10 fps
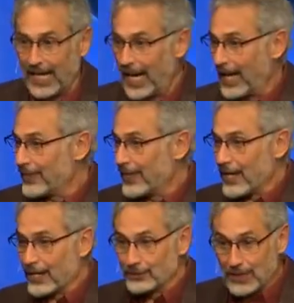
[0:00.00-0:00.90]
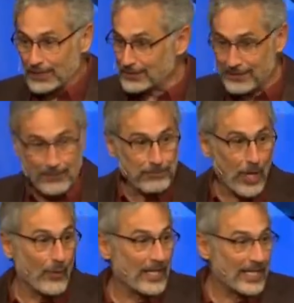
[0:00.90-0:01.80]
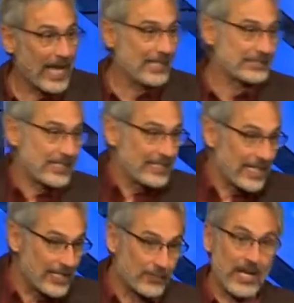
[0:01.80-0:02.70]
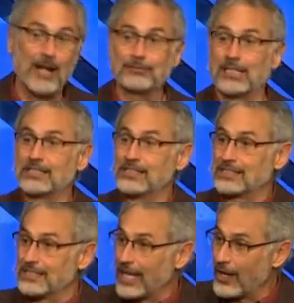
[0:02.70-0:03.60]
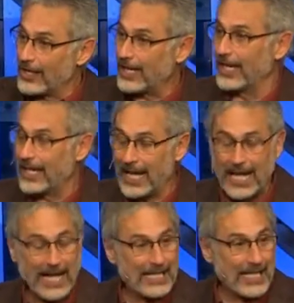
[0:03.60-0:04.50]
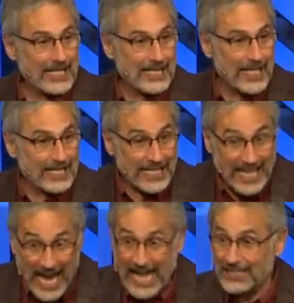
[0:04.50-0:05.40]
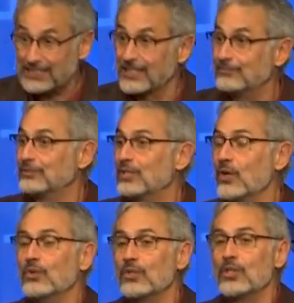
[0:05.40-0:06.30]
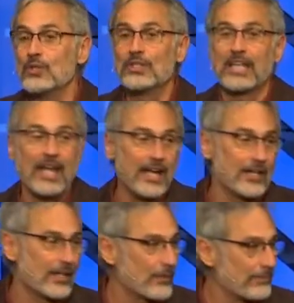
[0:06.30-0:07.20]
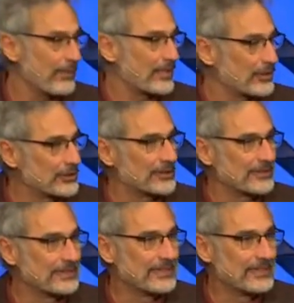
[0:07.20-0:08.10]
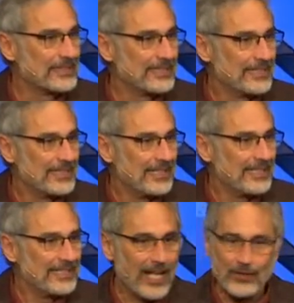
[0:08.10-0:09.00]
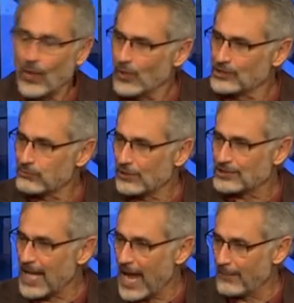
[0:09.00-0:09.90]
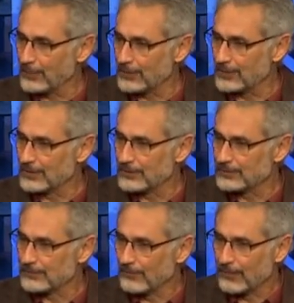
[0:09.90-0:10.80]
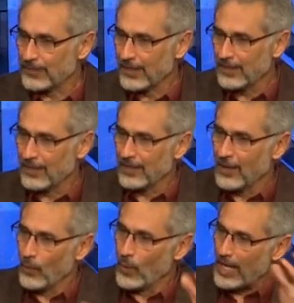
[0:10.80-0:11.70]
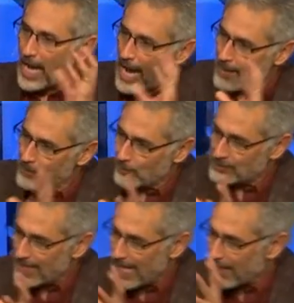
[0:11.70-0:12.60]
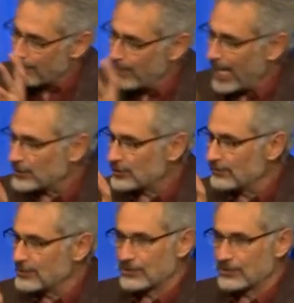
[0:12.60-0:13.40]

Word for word: Uh, they are just, they're blowing a gasket and they grab Jesus and they, they, they, they, they ask him, Don't you care that we're perishing? Now, notice what's happened. What happened was they had a batch of